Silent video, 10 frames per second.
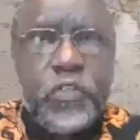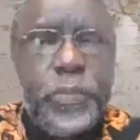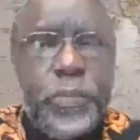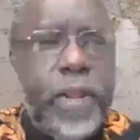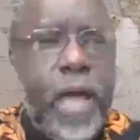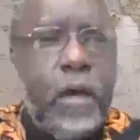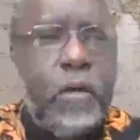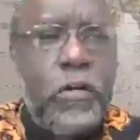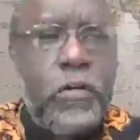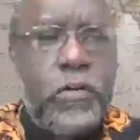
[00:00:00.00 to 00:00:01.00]
spend a
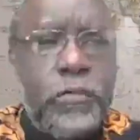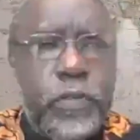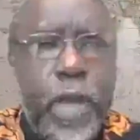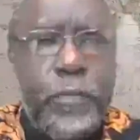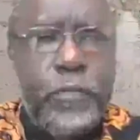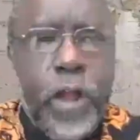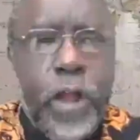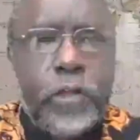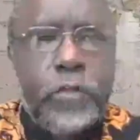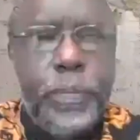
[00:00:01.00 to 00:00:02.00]
whole lot of time
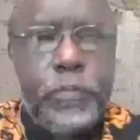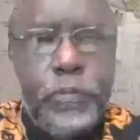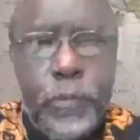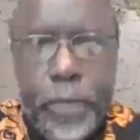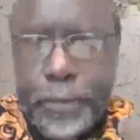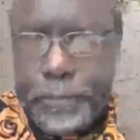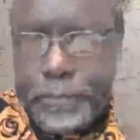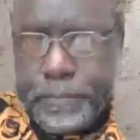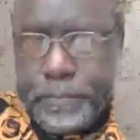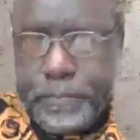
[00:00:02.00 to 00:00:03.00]
trying to pursue it.
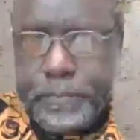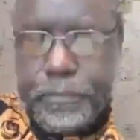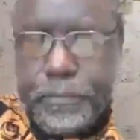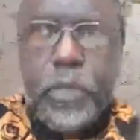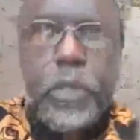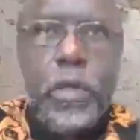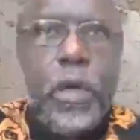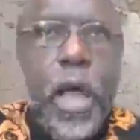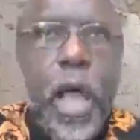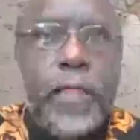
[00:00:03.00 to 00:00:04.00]

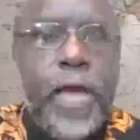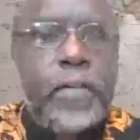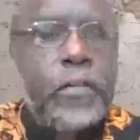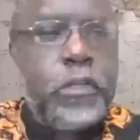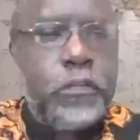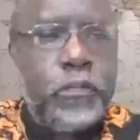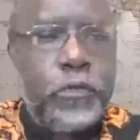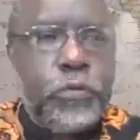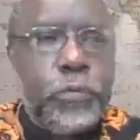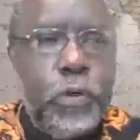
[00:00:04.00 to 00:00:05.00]
That is
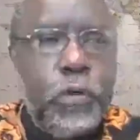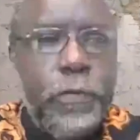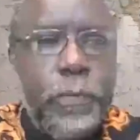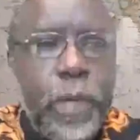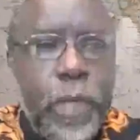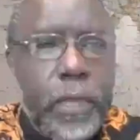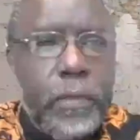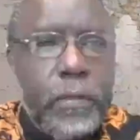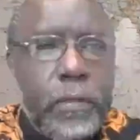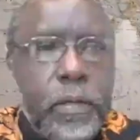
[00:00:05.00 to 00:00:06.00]
too small for me,
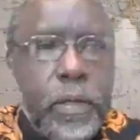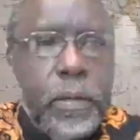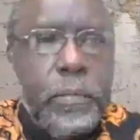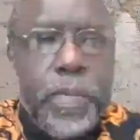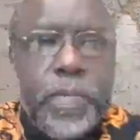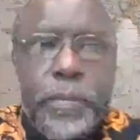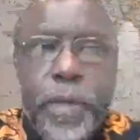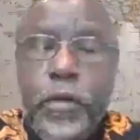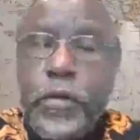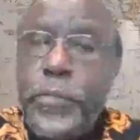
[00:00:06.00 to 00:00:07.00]
but it
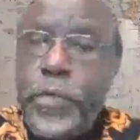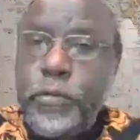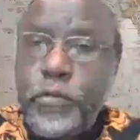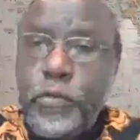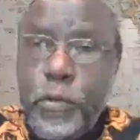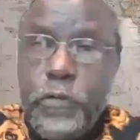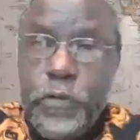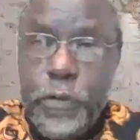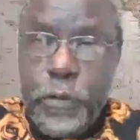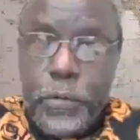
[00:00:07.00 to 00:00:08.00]
may not be too small
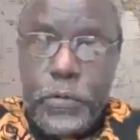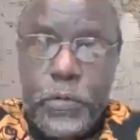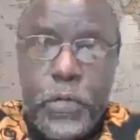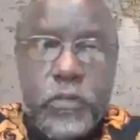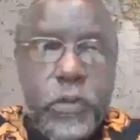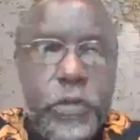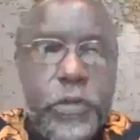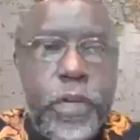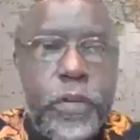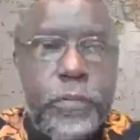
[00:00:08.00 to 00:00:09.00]
for you. So
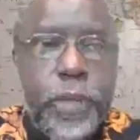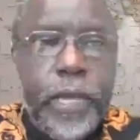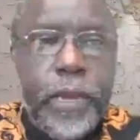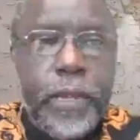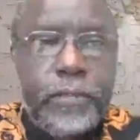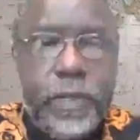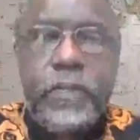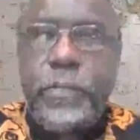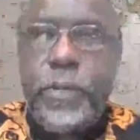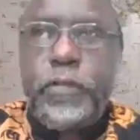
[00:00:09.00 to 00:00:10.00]
you need to make an
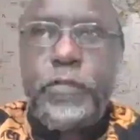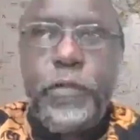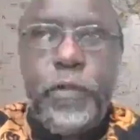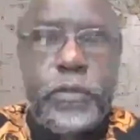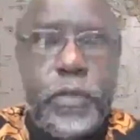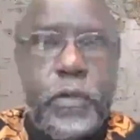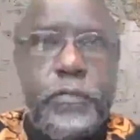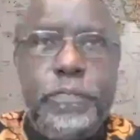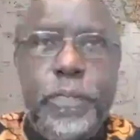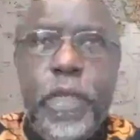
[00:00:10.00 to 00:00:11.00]
assessment for
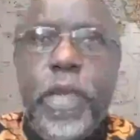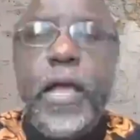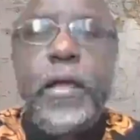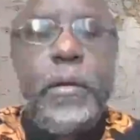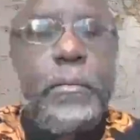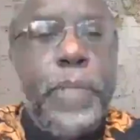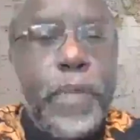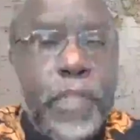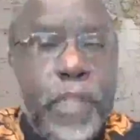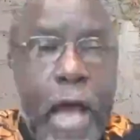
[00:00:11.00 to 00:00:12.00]
yourself.
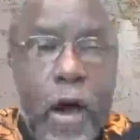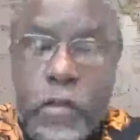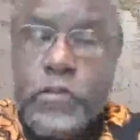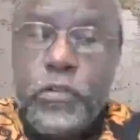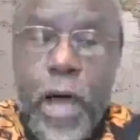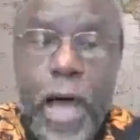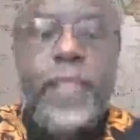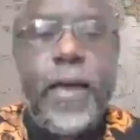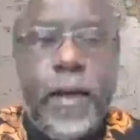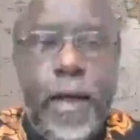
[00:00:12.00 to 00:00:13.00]
But there are also
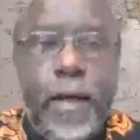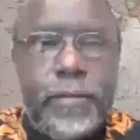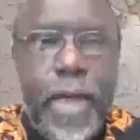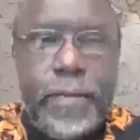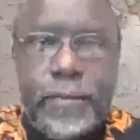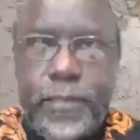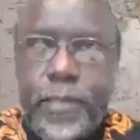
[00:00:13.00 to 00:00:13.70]
other grants I